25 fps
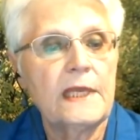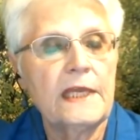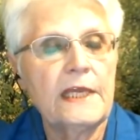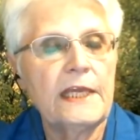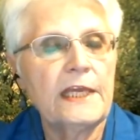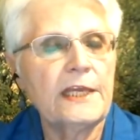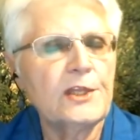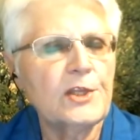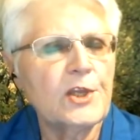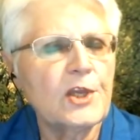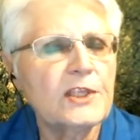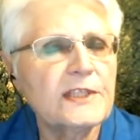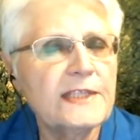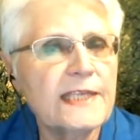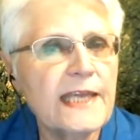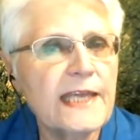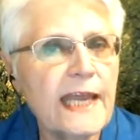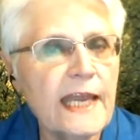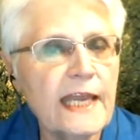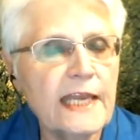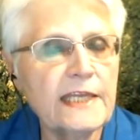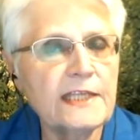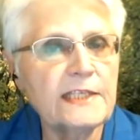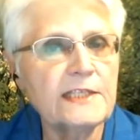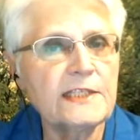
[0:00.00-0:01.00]
It
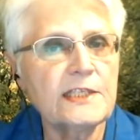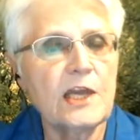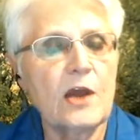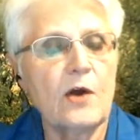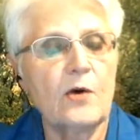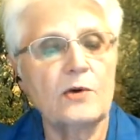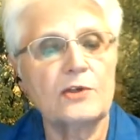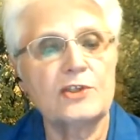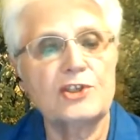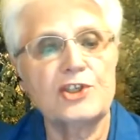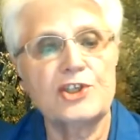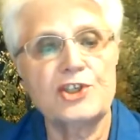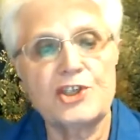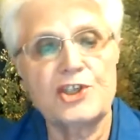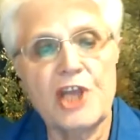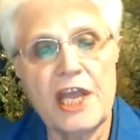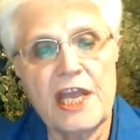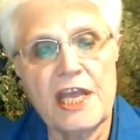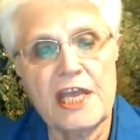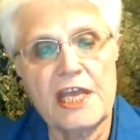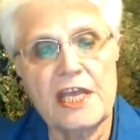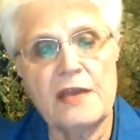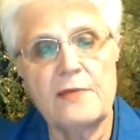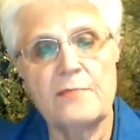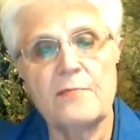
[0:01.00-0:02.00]
contains our
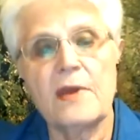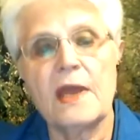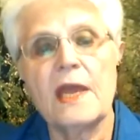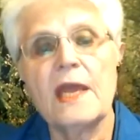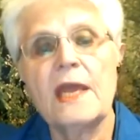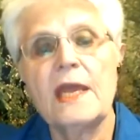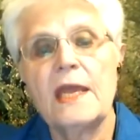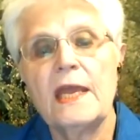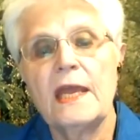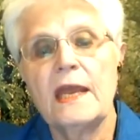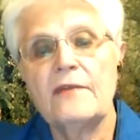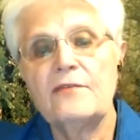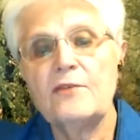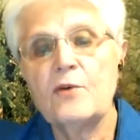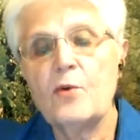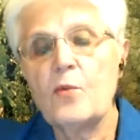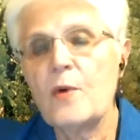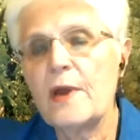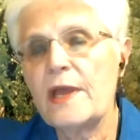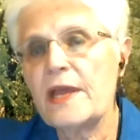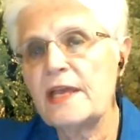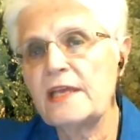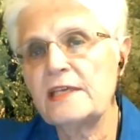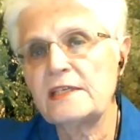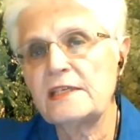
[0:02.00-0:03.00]
shame and the
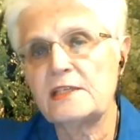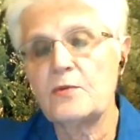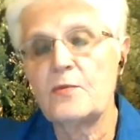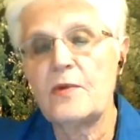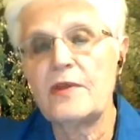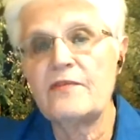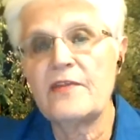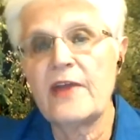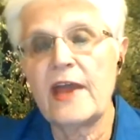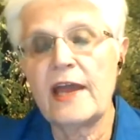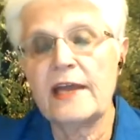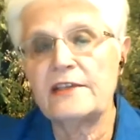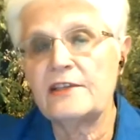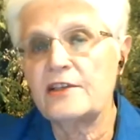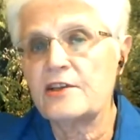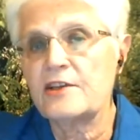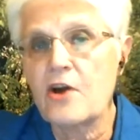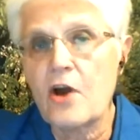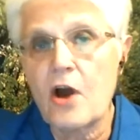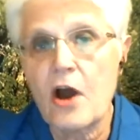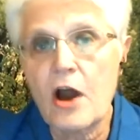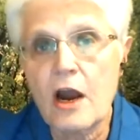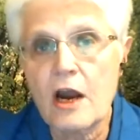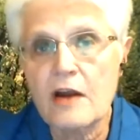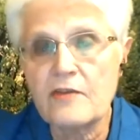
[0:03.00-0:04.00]
ways that we've had to
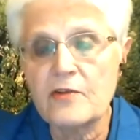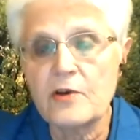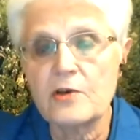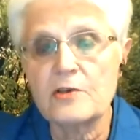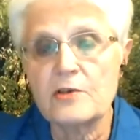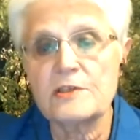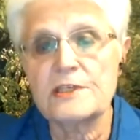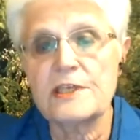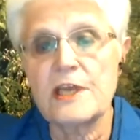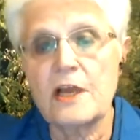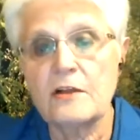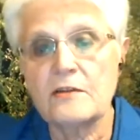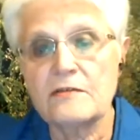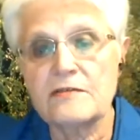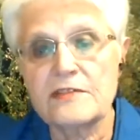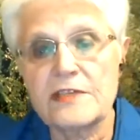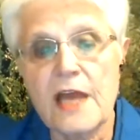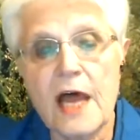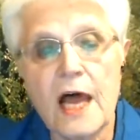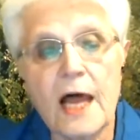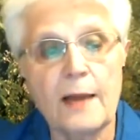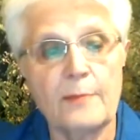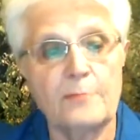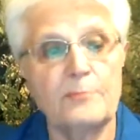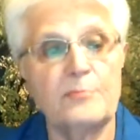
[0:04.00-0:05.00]
carve ourselves
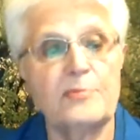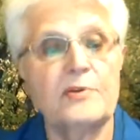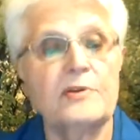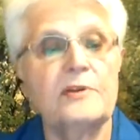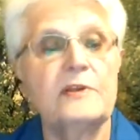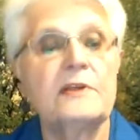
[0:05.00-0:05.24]
up